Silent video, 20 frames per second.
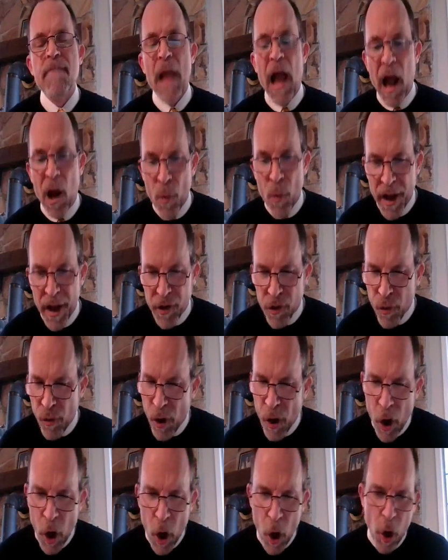I went to
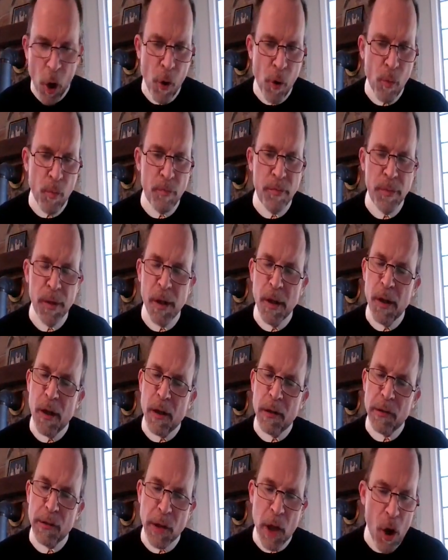her home,
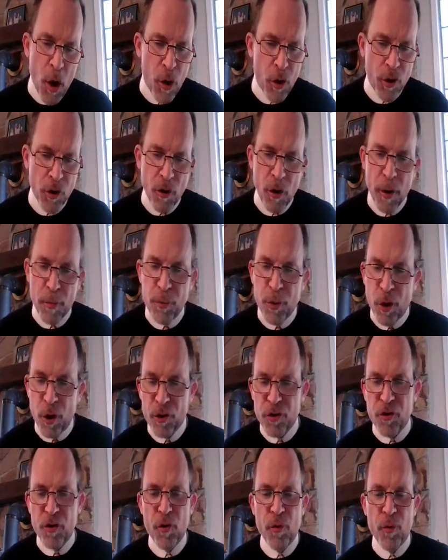loaned her a book to